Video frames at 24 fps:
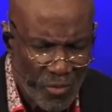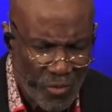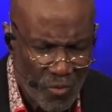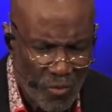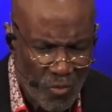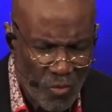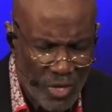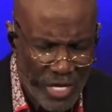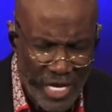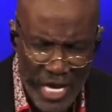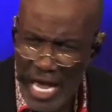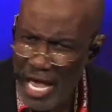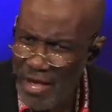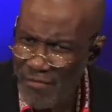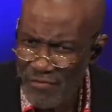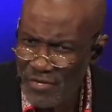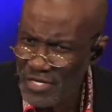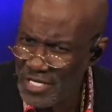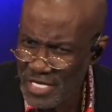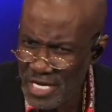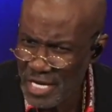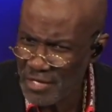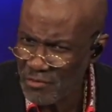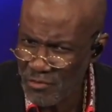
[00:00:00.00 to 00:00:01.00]
we
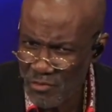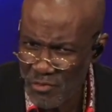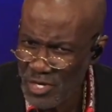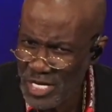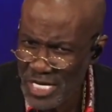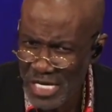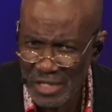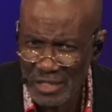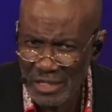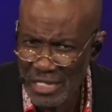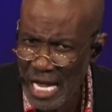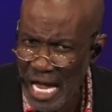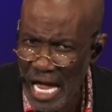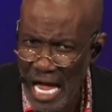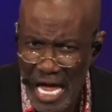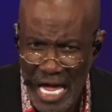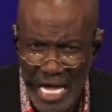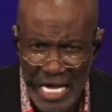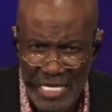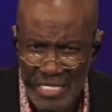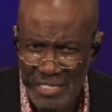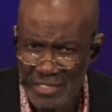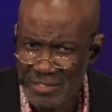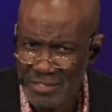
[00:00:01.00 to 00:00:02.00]
haven't yet
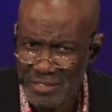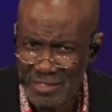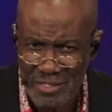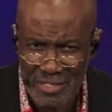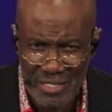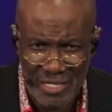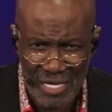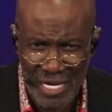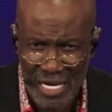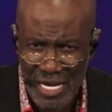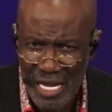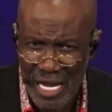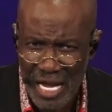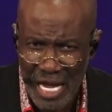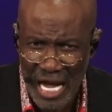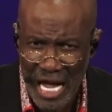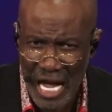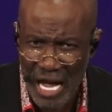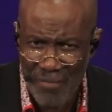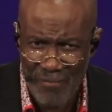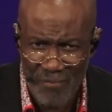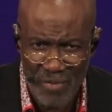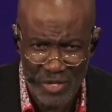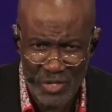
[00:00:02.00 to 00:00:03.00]
realized
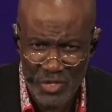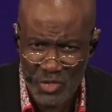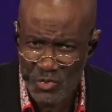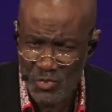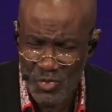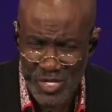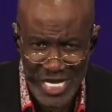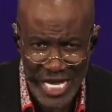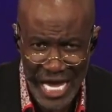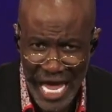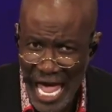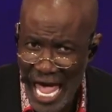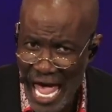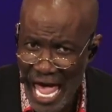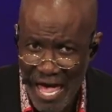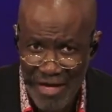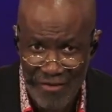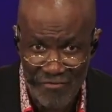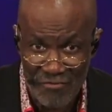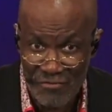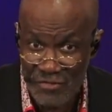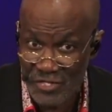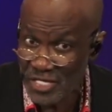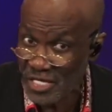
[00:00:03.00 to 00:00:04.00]
how much we
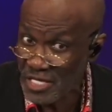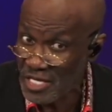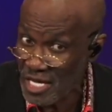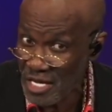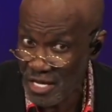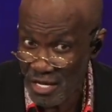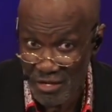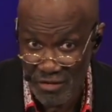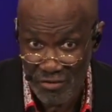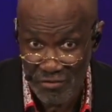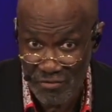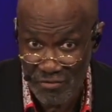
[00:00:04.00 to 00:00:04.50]
have to give